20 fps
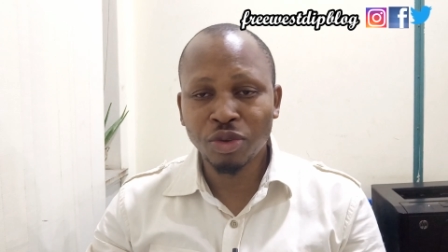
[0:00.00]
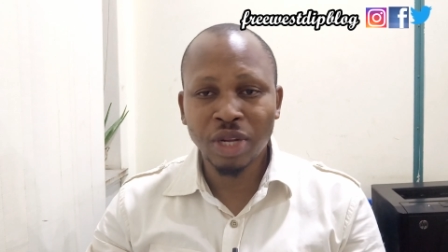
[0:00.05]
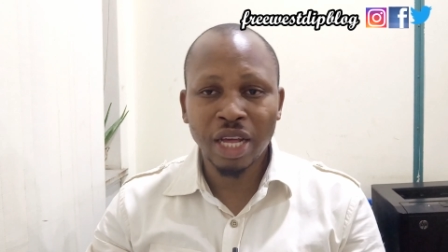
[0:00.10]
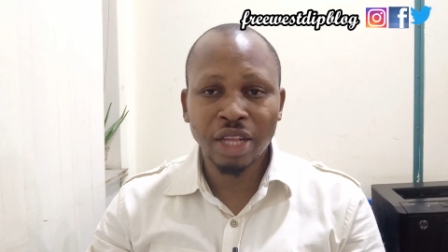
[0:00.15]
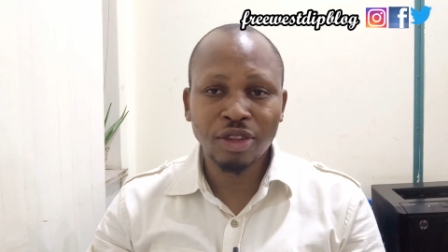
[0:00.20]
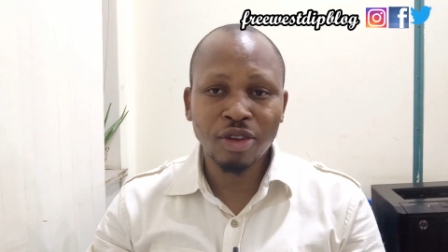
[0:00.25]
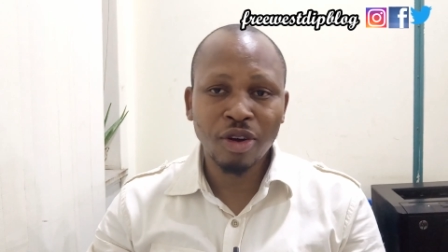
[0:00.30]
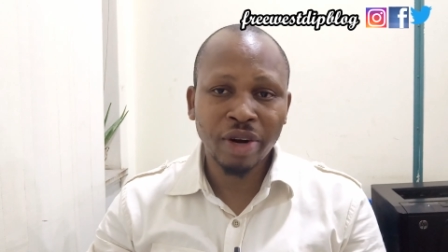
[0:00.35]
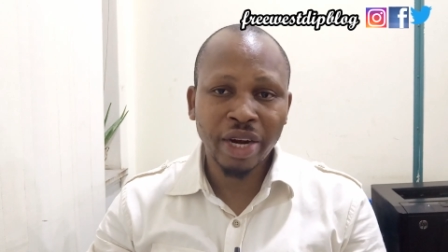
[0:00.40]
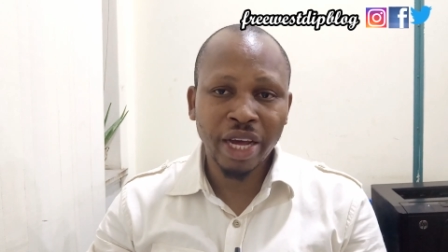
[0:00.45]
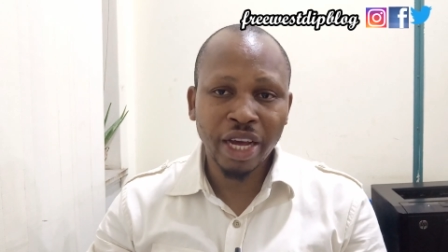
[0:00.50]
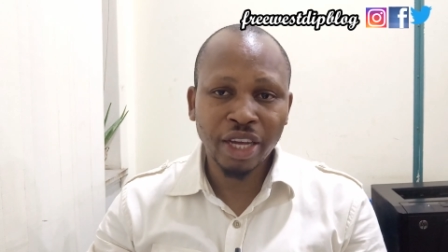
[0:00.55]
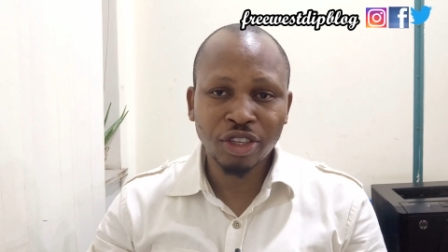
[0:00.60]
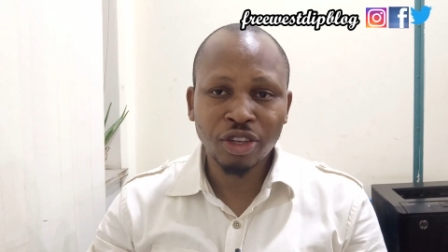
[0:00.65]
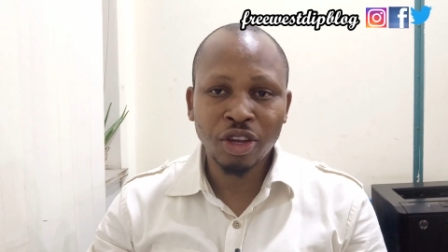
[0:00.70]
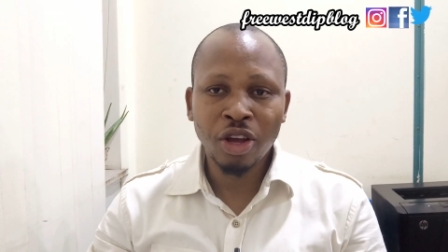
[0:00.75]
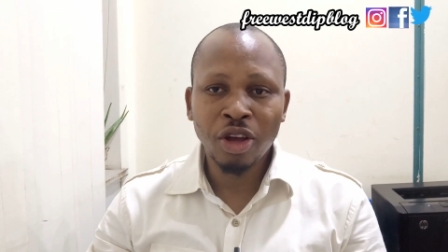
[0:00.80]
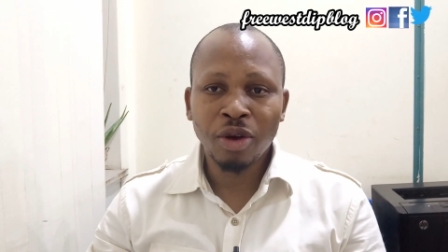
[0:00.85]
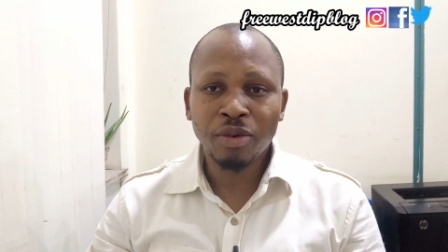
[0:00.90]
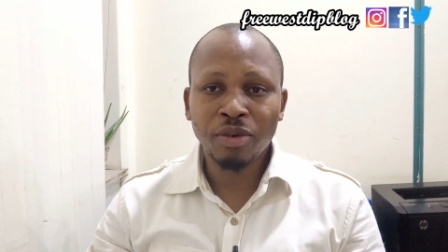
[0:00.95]
that others
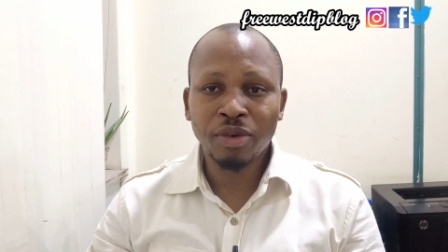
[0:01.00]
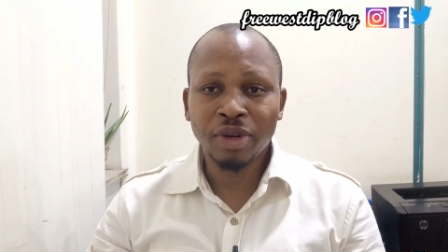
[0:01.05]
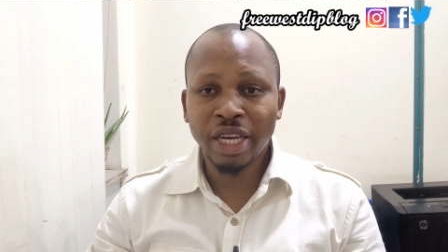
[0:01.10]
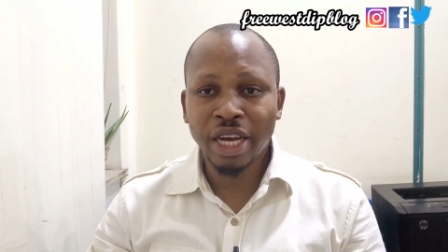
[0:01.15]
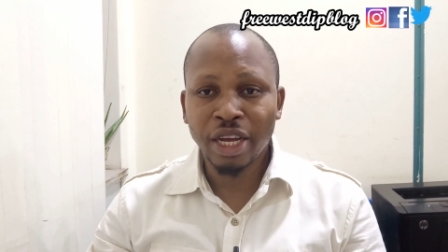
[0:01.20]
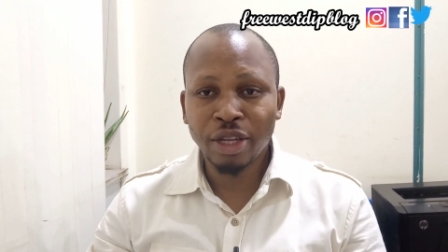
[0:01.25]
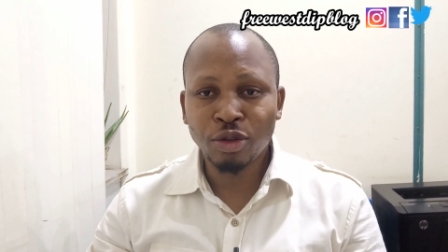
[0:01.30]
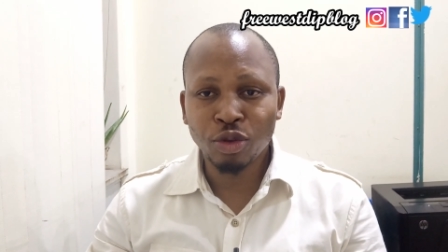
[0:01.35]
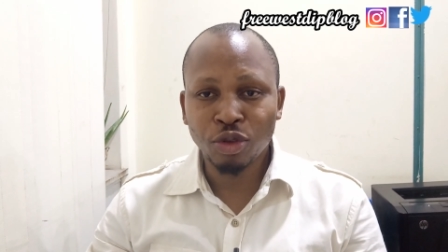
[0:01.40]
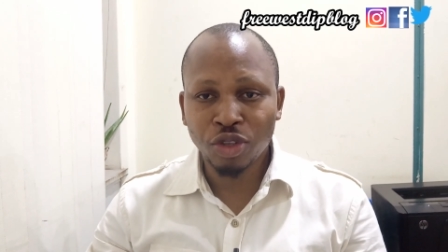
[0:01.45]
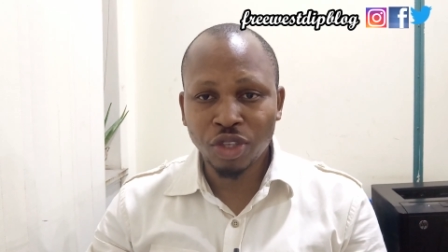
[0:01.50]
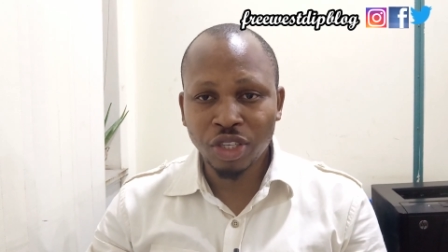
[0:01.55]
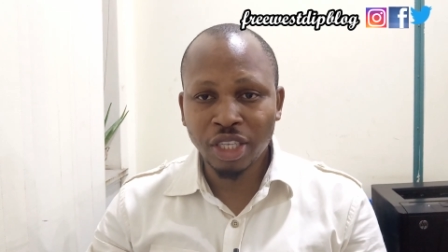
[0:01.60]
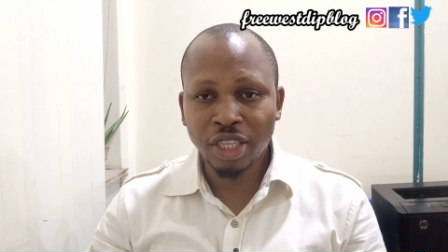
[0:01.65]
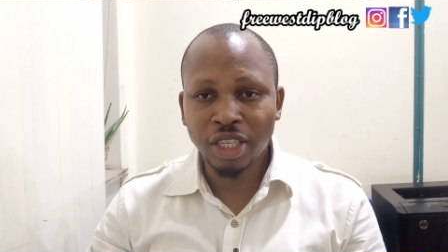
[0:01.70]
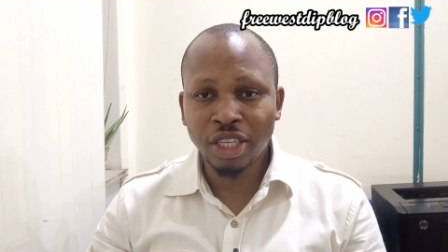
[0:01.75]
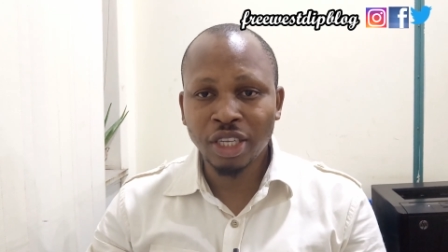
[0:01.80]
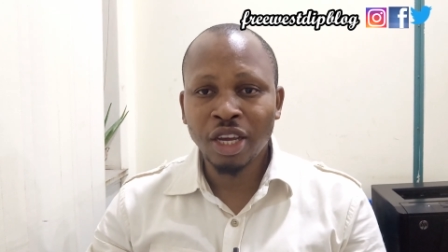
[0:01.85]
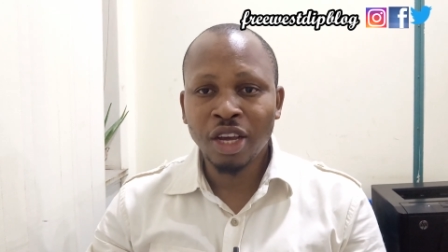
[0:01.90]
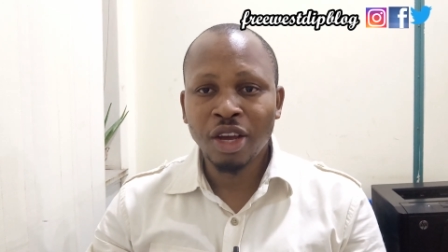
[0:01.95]
will get to
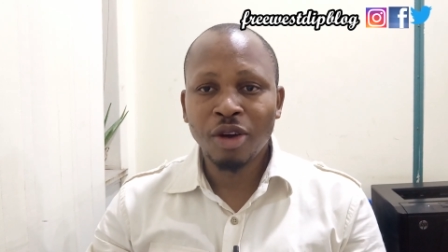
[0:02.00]
see